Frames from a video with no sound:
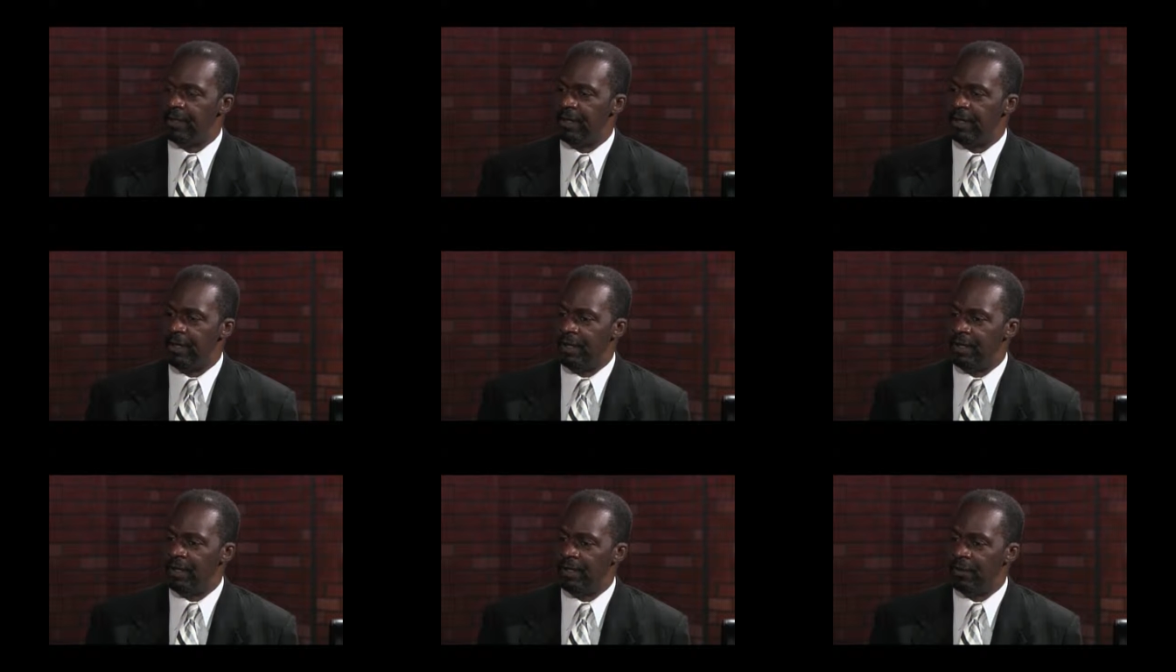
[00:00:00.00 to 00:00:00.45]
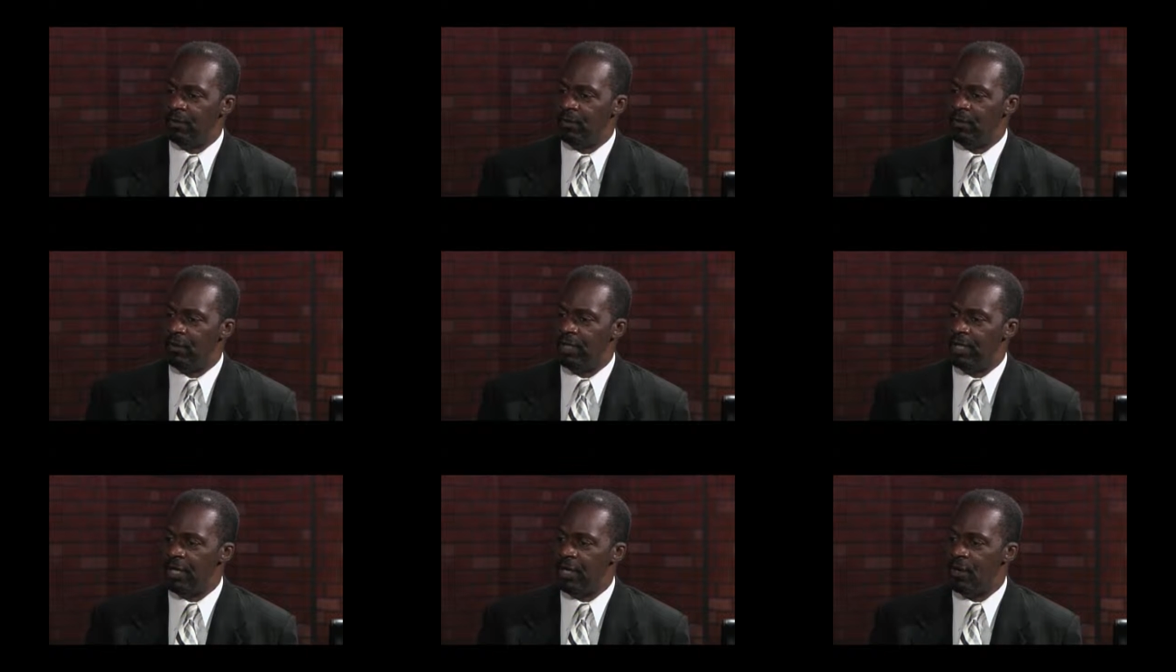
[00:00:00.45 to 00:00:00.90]
And
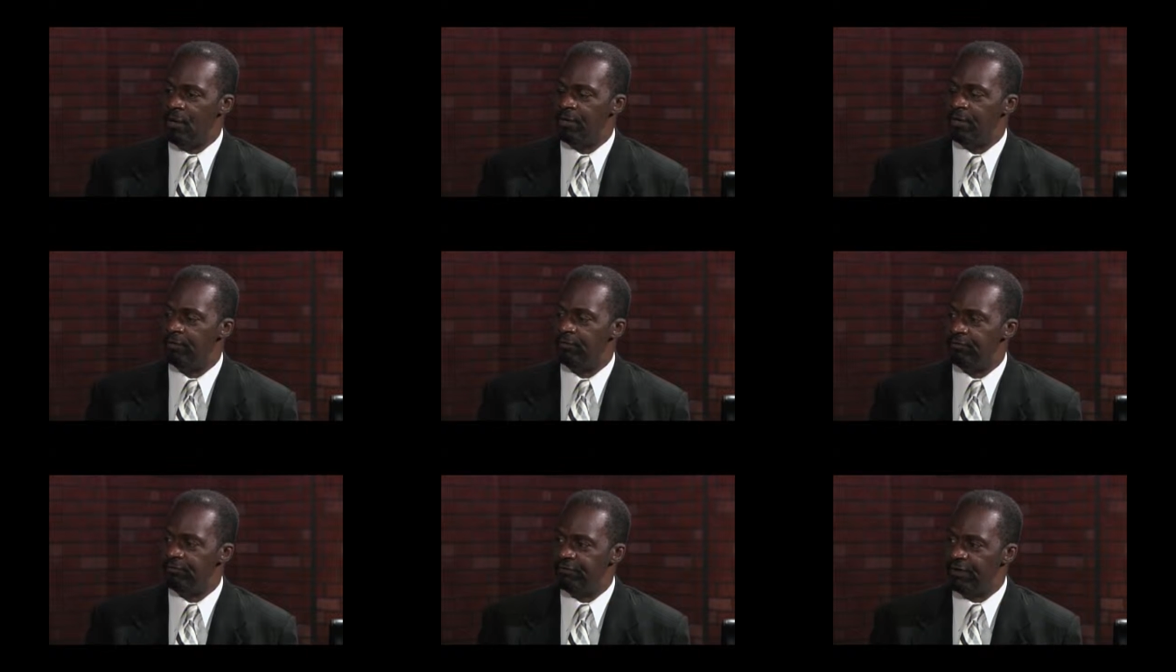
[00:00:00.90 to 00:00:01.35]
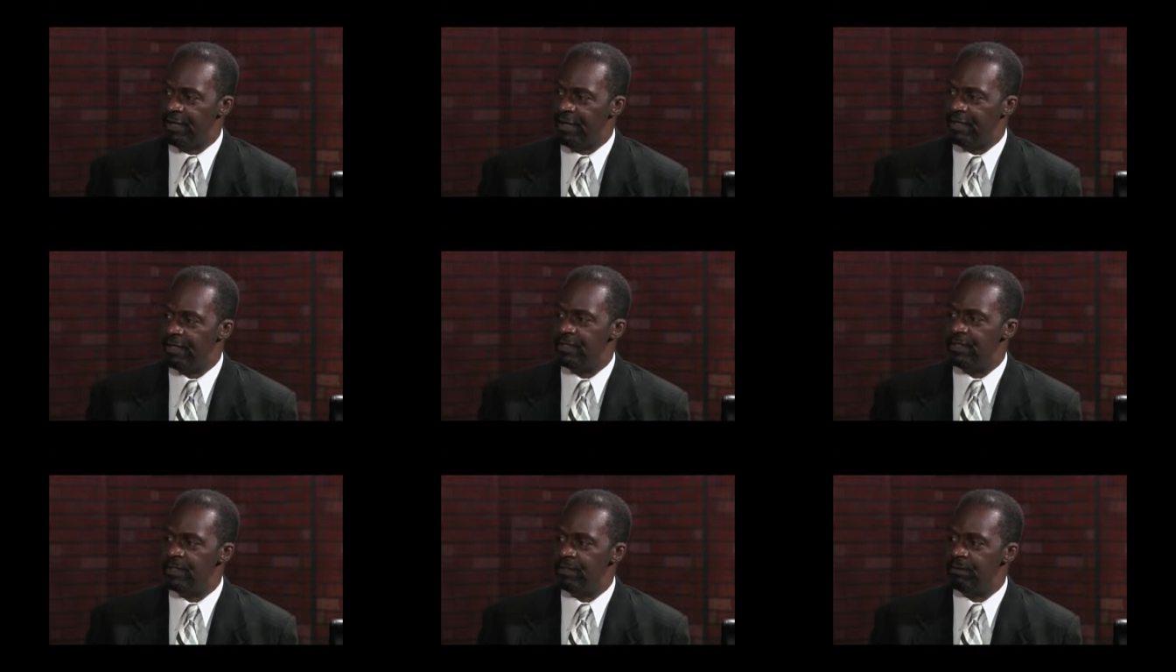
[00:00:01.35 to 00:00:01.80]
we help and
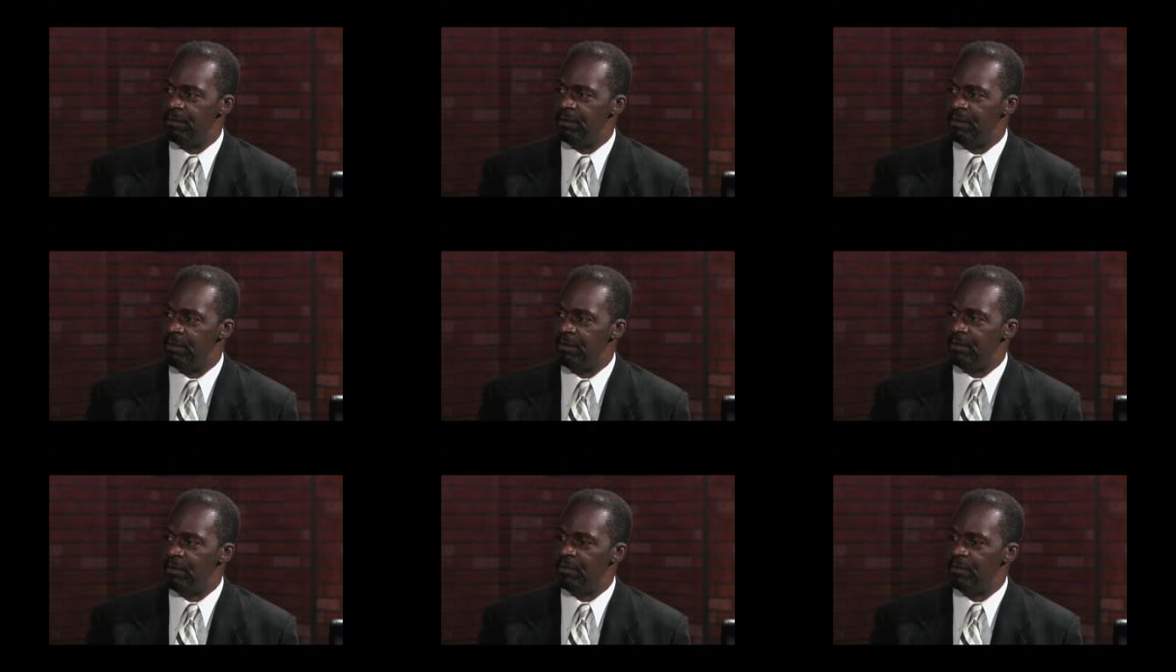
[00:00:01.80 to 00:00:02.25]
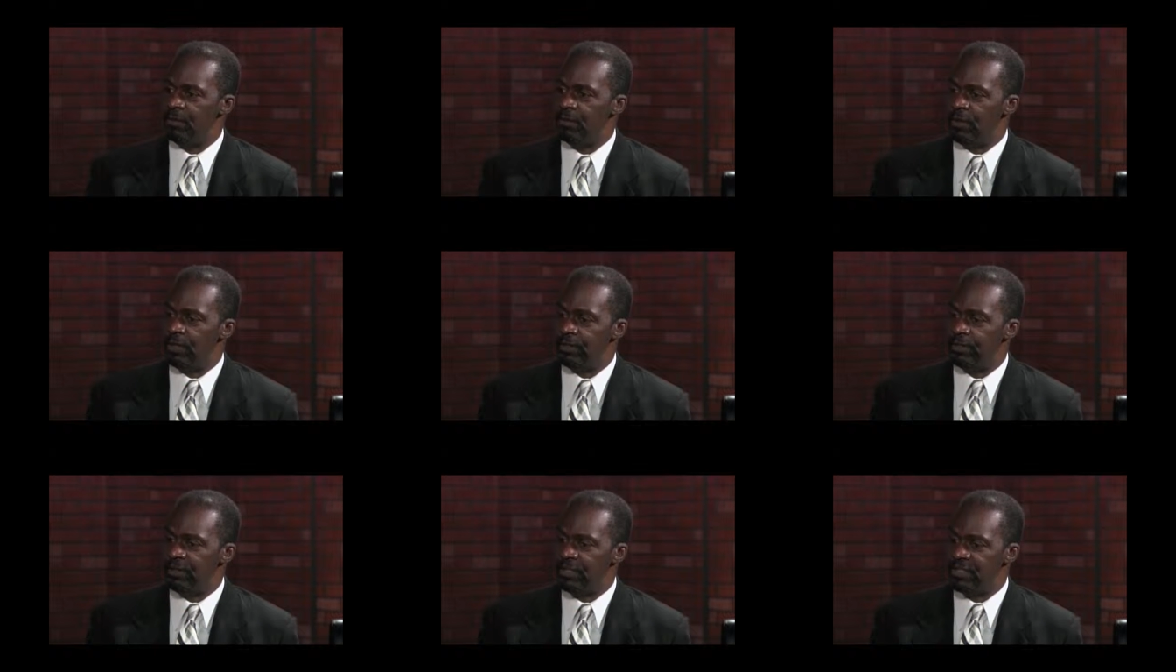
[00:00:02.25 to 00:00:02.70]
provide them
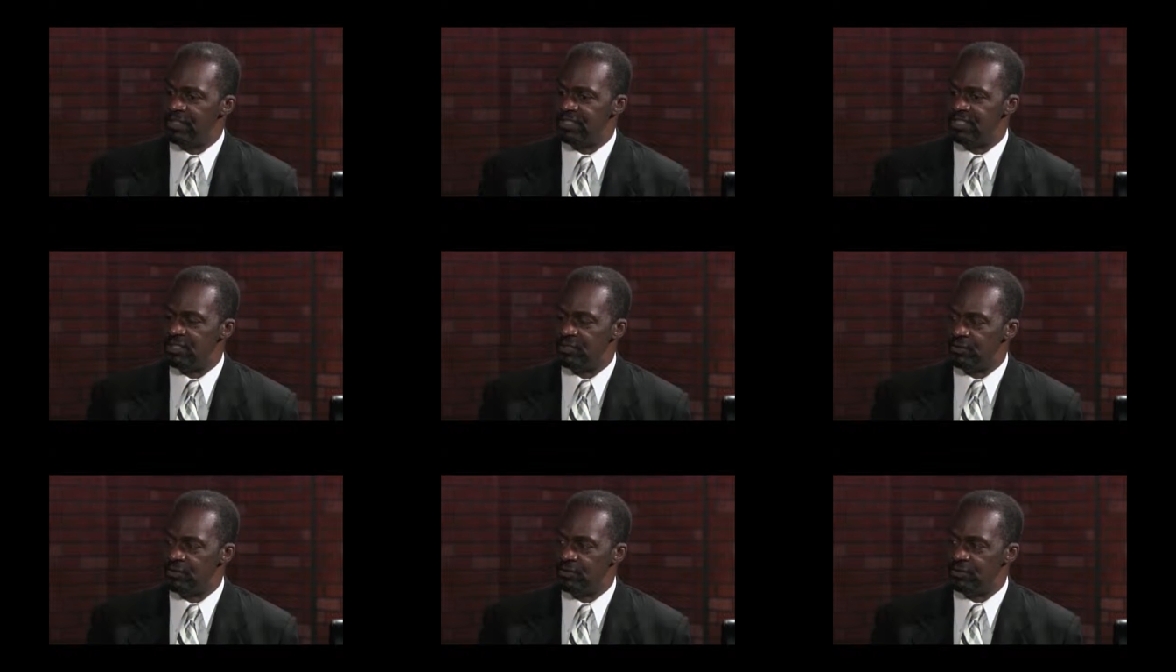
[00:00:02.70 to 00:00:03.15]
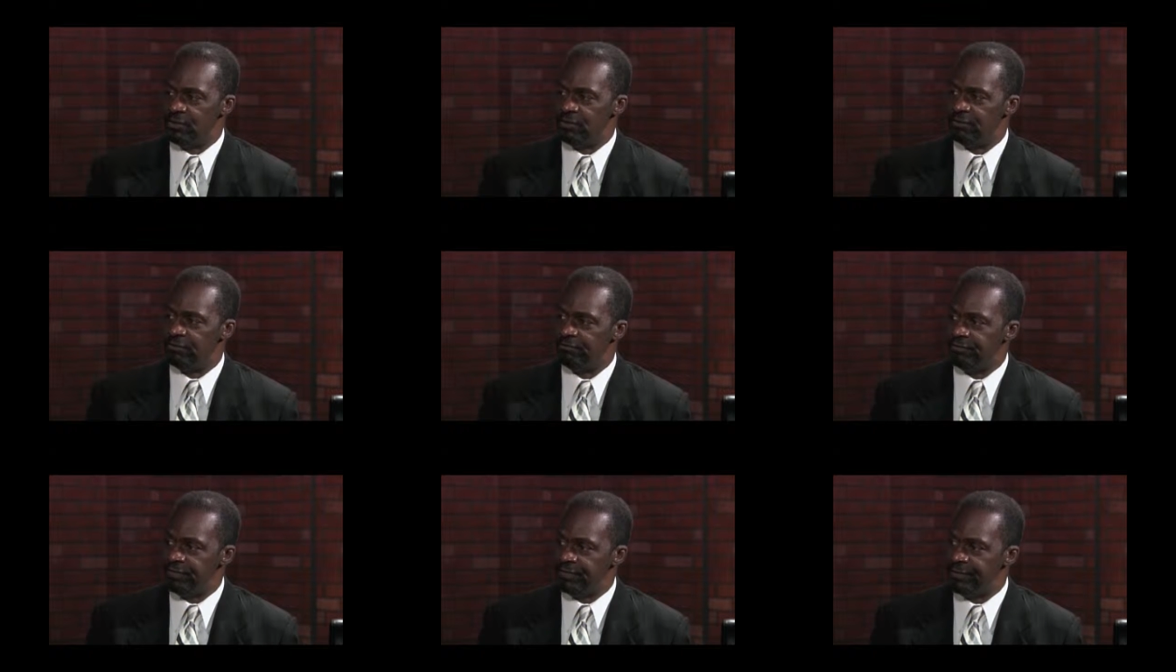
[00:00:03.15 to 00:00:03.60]
with essential
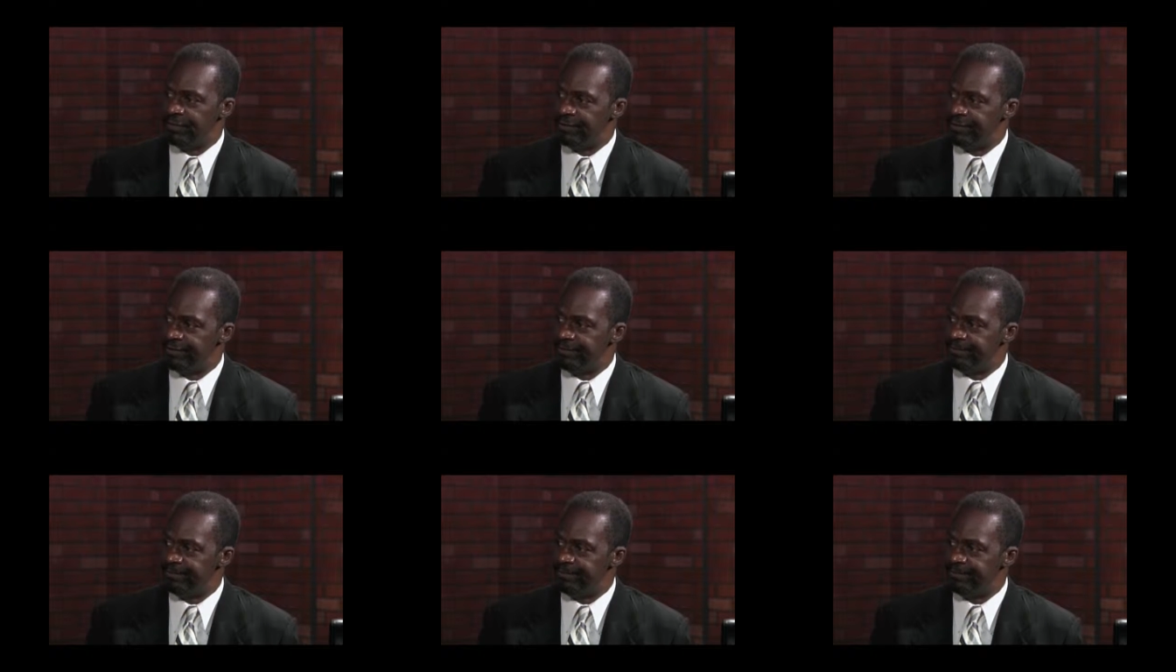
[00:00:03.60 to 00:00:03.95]
services.